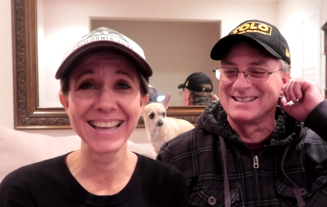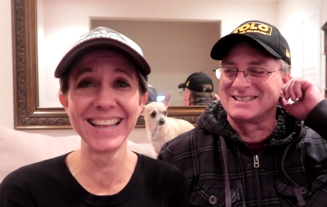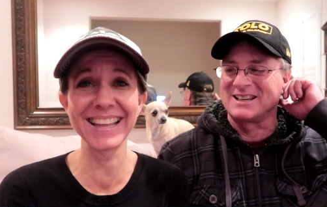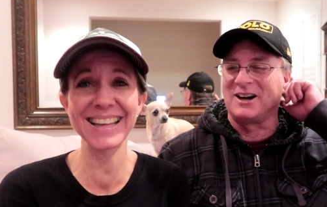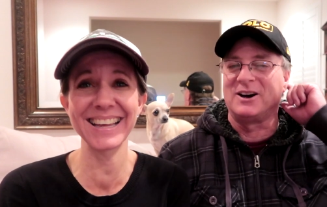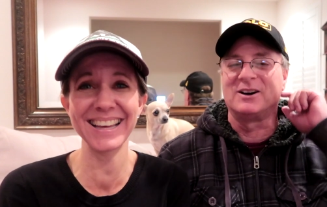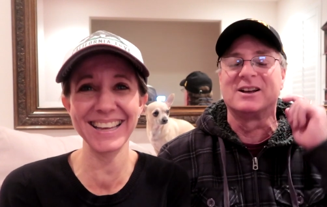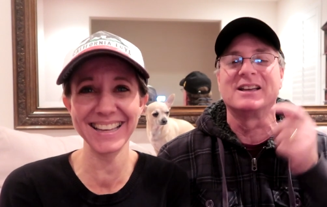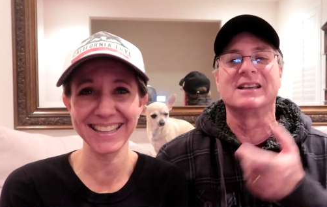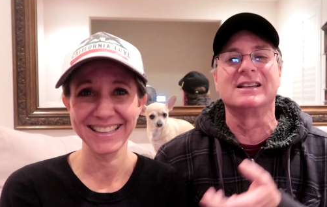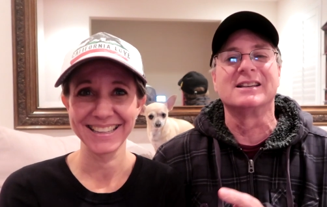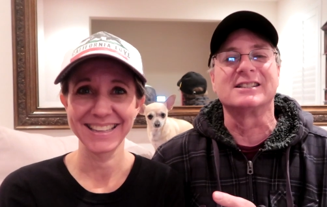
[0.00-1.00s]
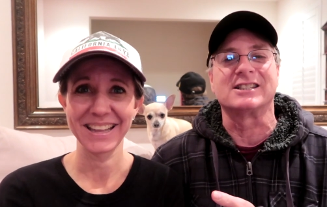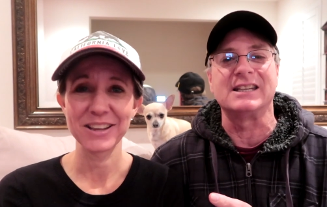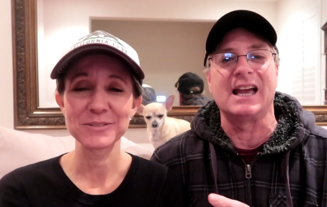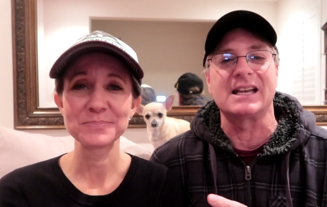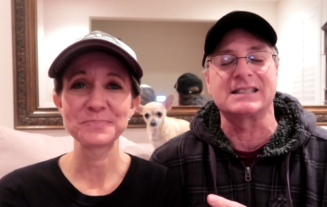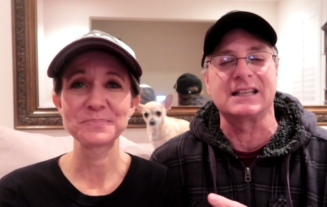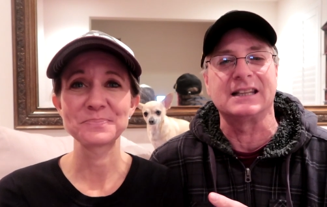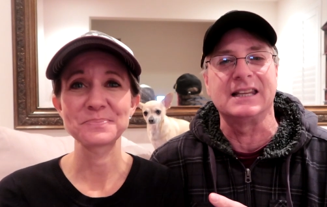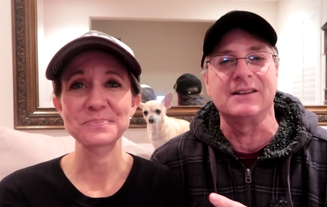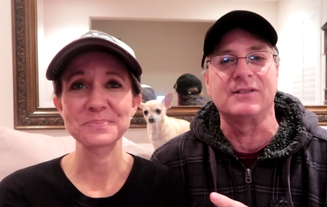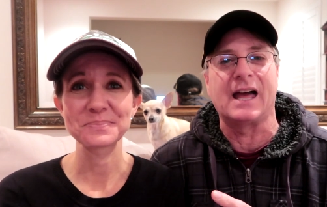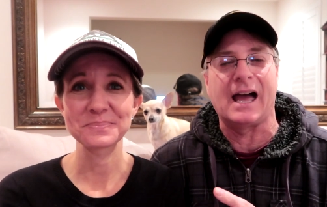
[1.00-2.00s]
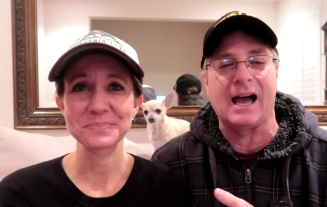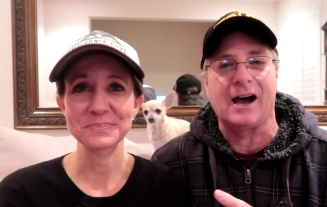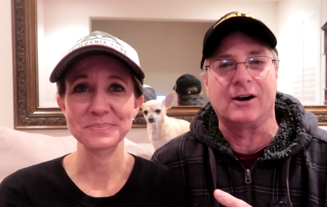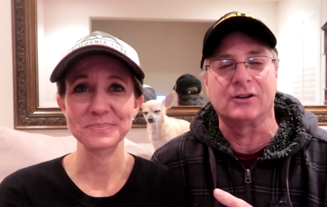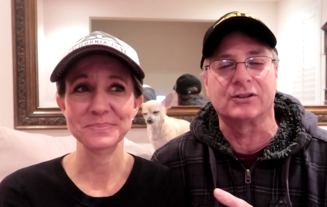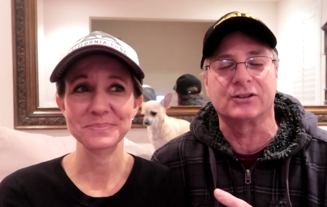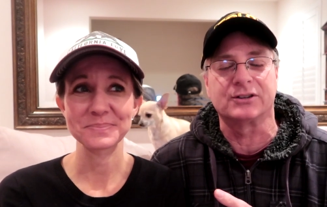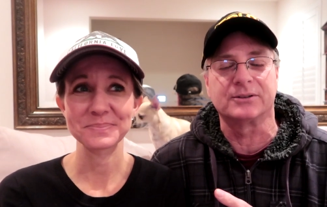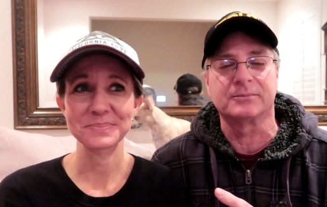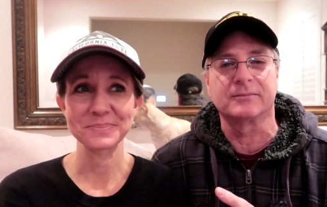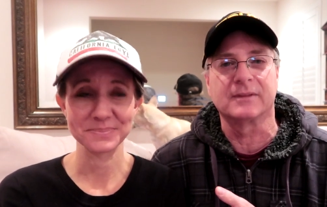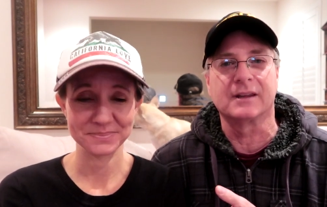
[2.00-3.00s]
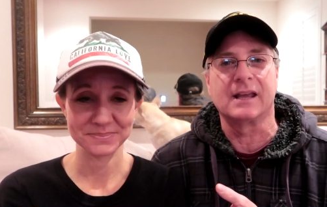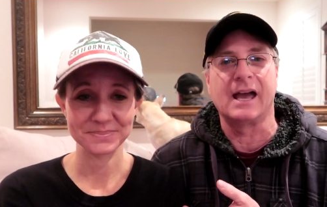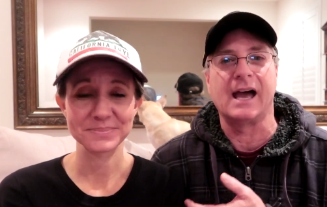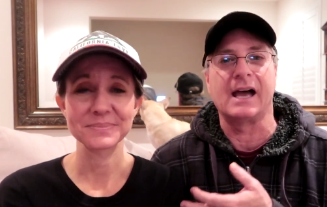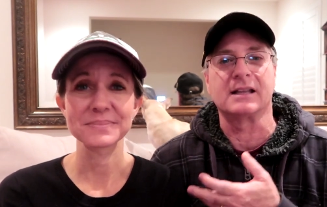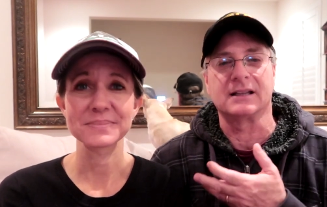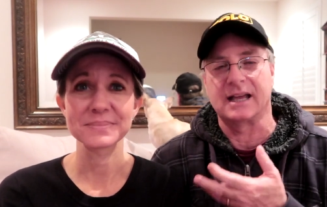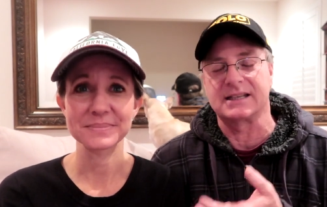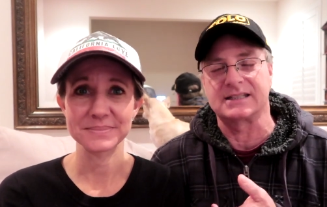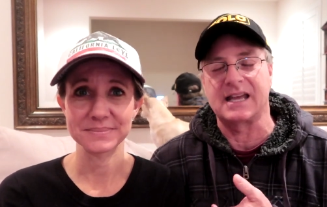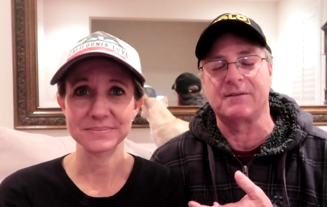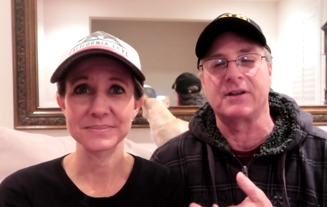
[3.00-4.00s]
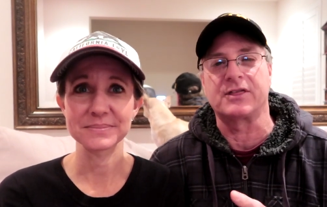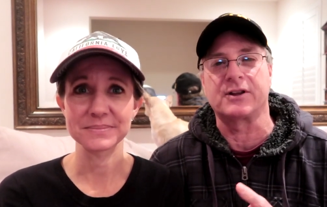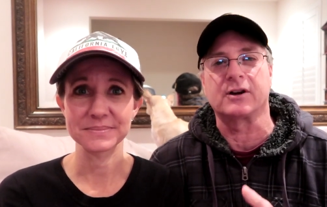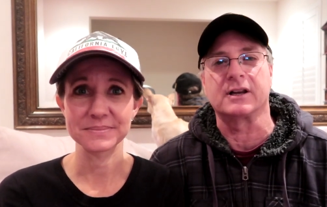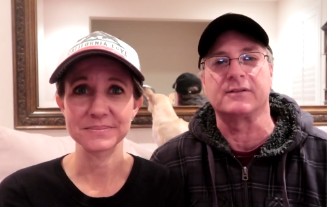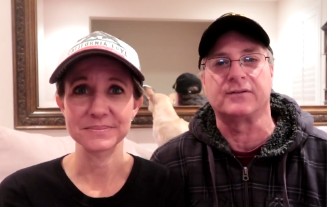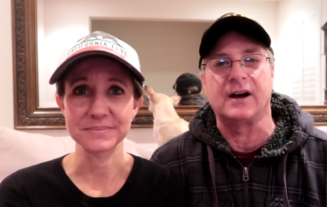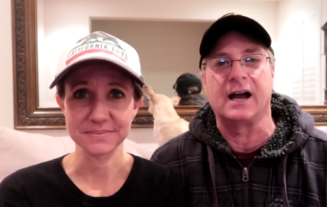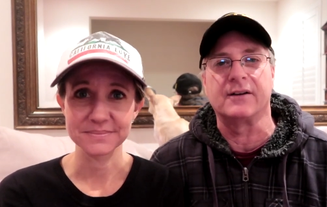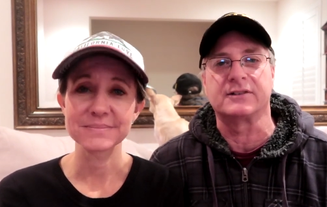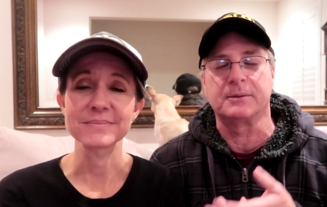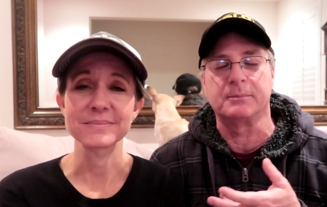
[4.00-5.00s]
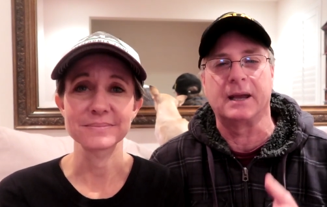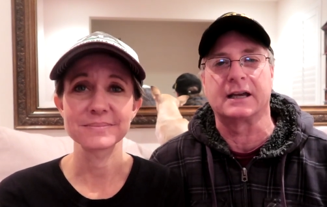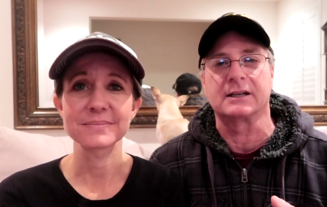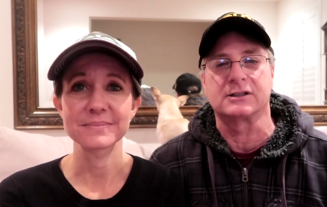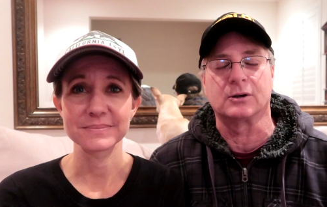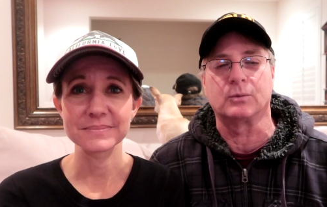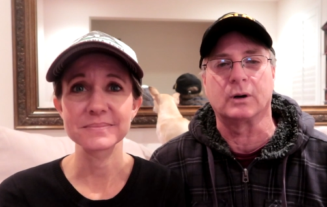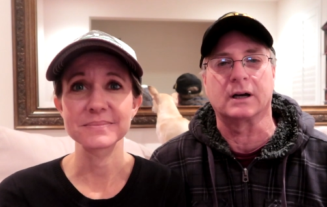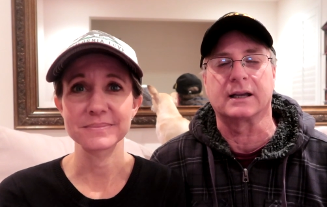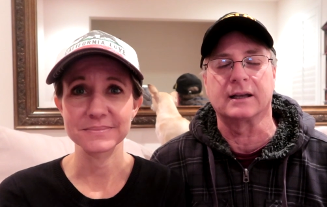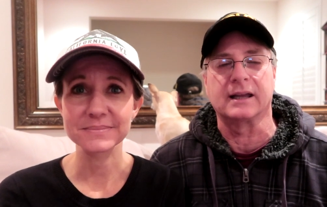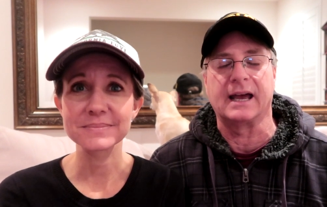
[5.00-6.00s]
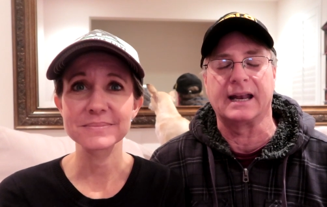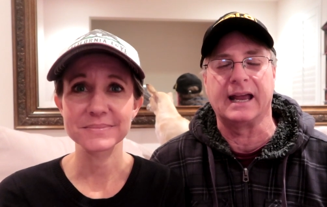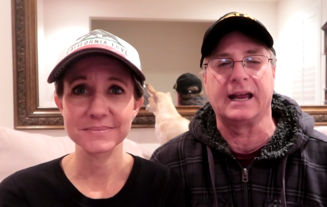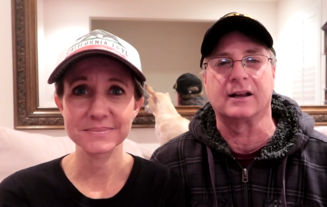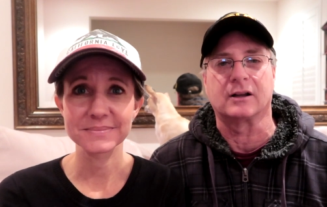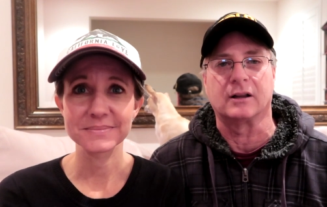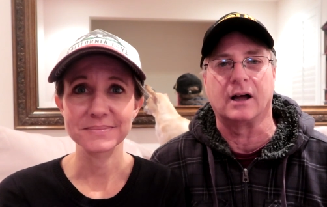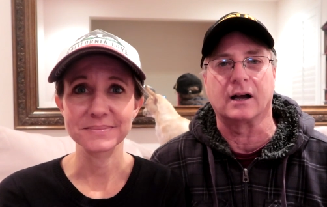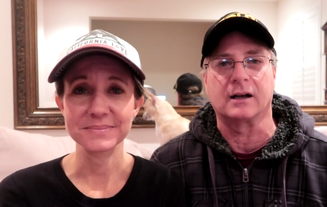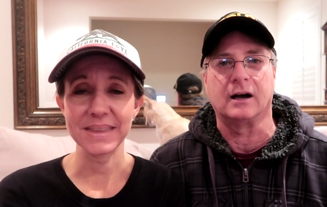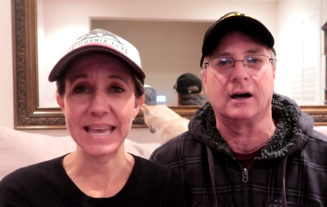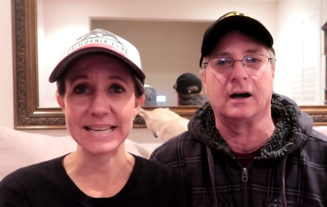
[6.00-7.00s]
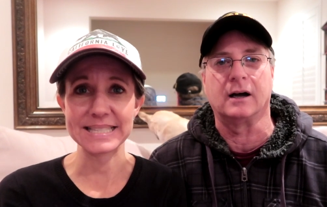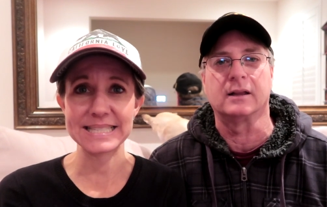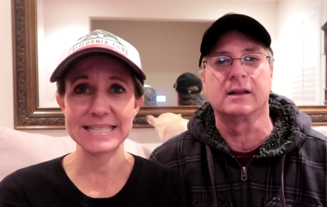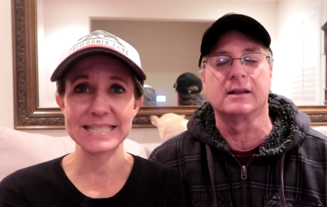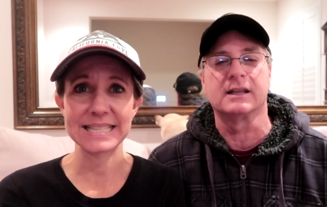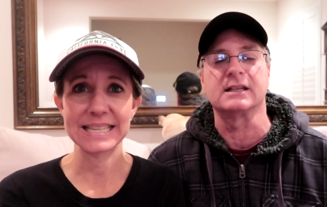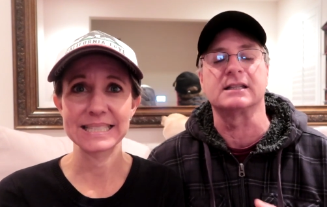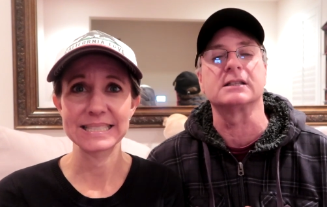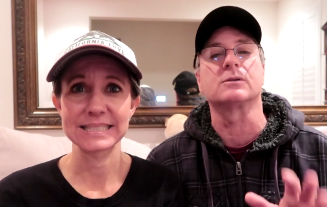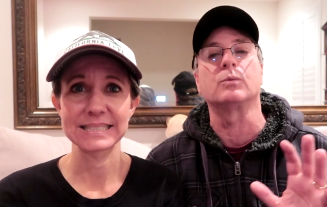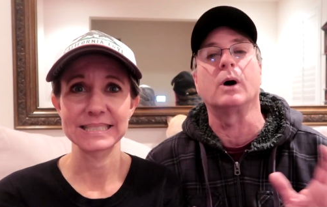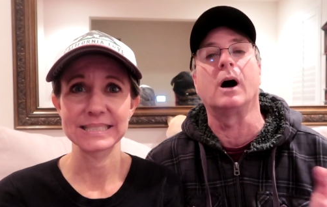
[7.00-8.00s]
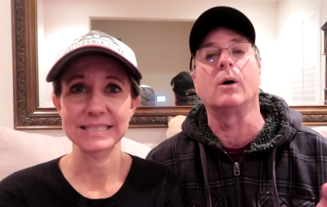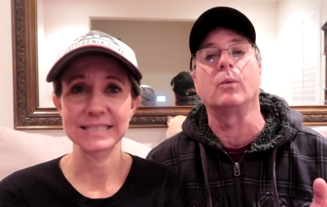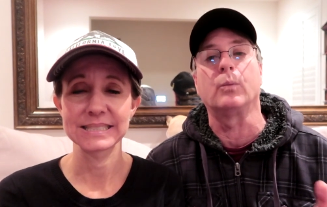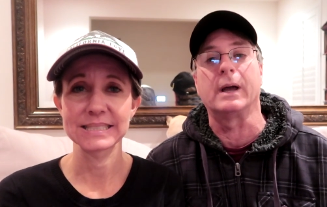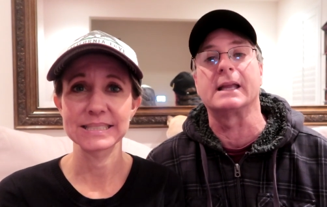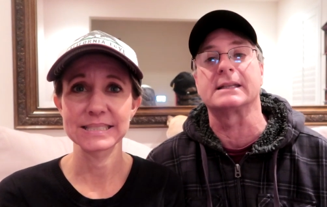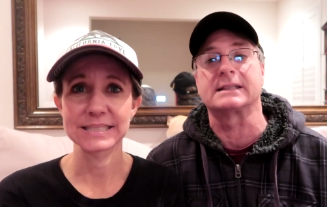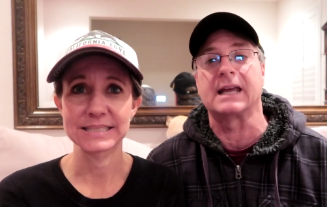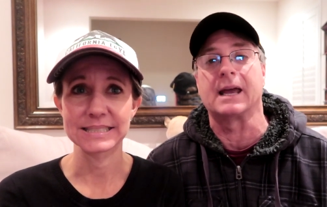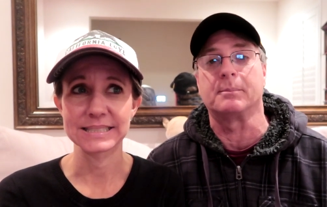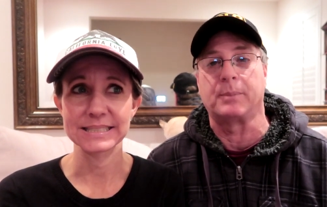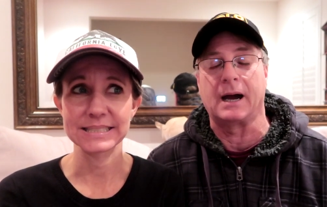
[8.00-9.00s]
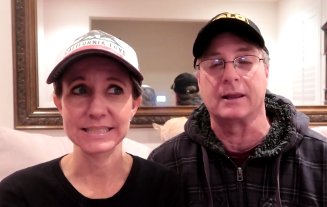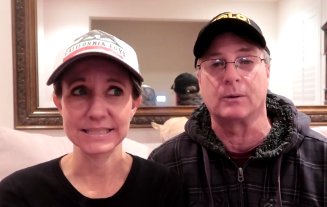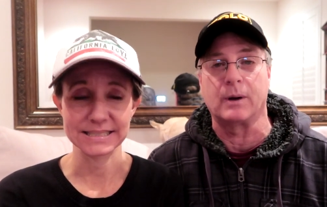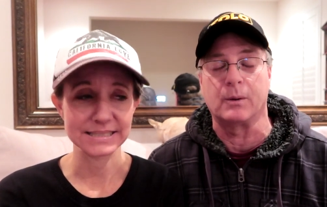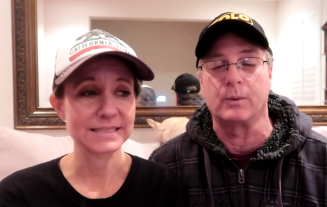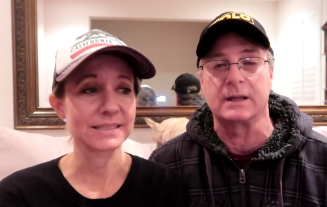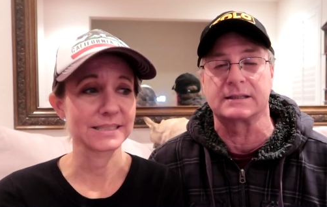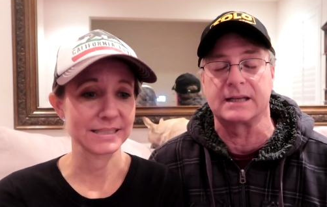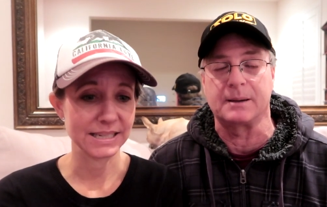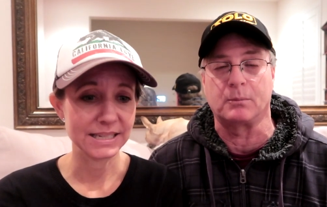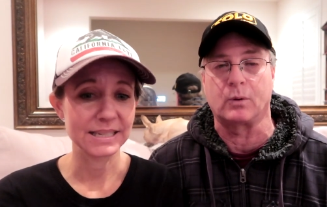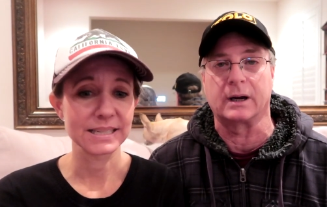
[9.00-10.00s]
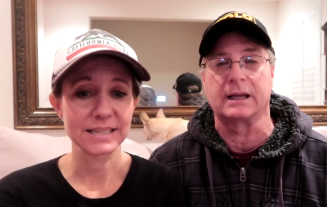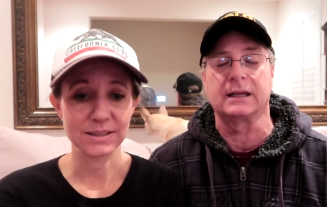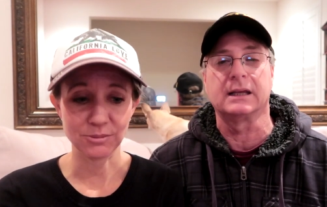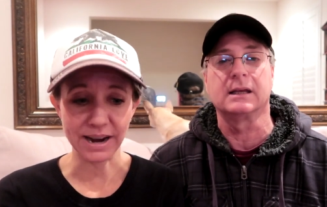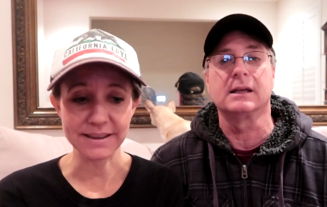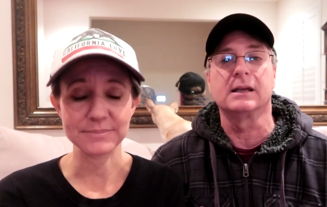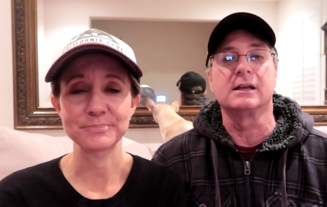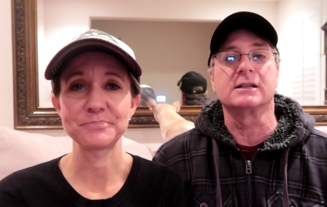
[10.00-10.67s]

Speaker 1: so she has to leave the house at like 7.35 to make it to work at 8 o'clock. Uh, yes. Uh, this is a uh, Wednesday, by the way, Wednesday morning. Right.